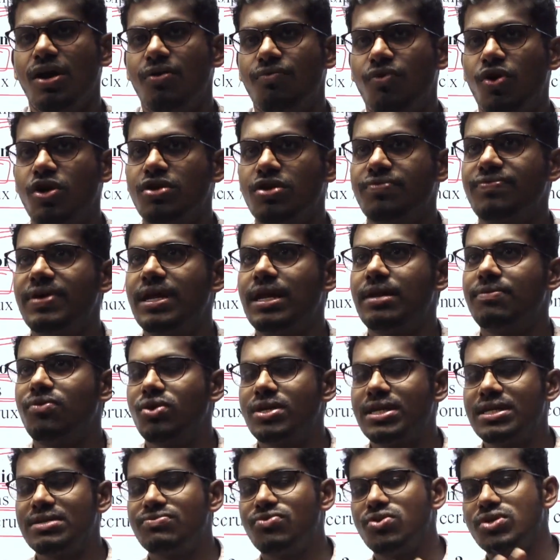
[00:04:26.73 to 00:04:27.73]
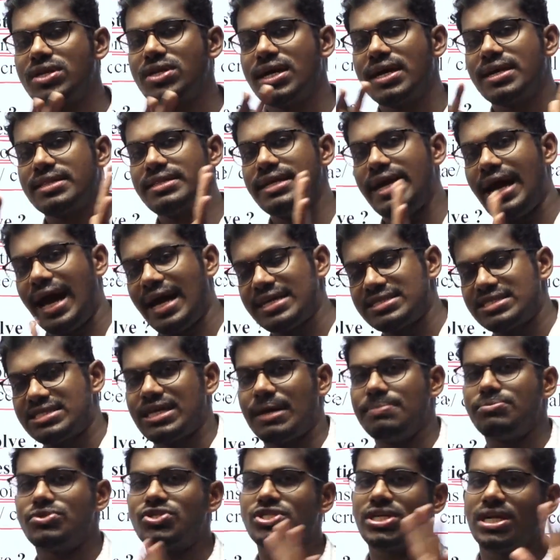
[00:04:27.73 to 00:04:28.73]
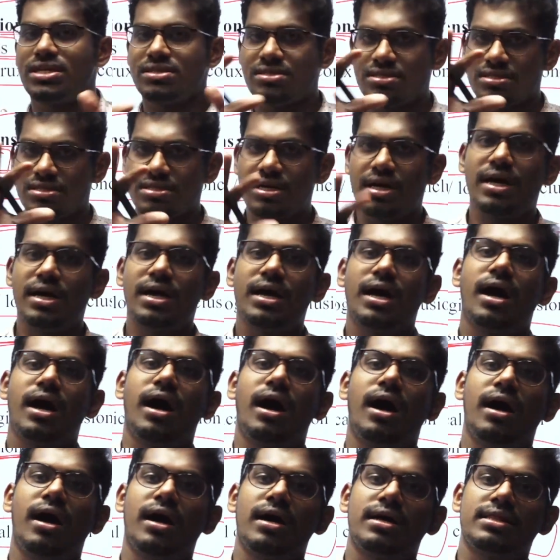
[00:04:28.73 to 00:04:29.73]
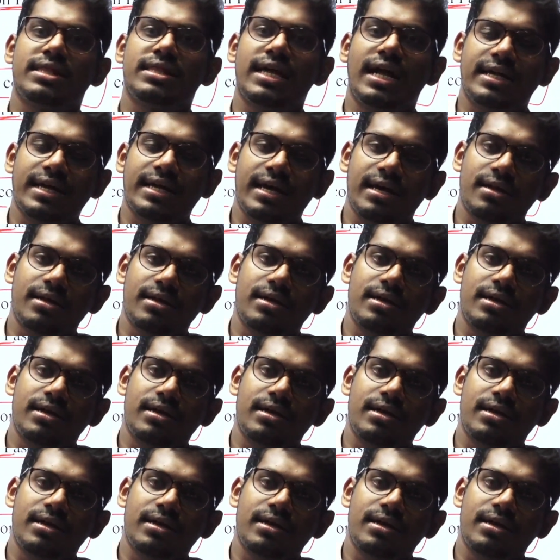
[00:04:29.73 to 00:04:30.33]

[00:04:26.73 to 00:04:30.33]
What are the assumptions that are